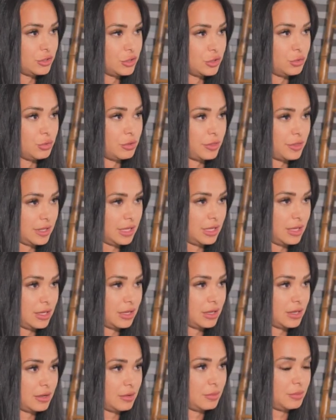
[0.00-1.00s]
to
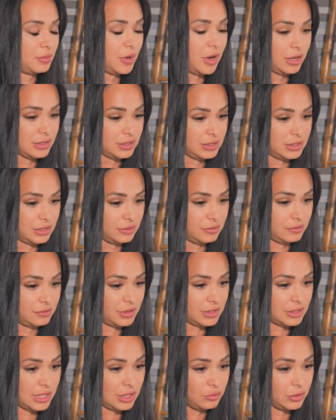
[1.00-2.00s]
think positive.
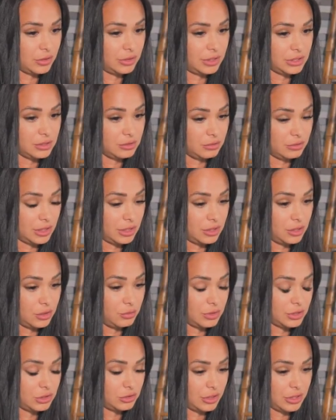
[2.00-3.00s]
Because I really do think
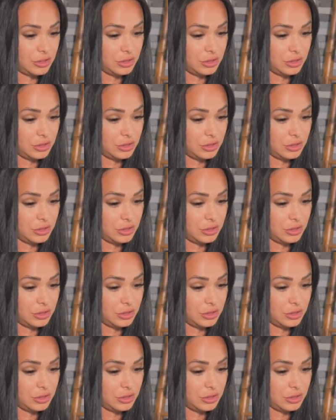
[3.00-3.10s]
you can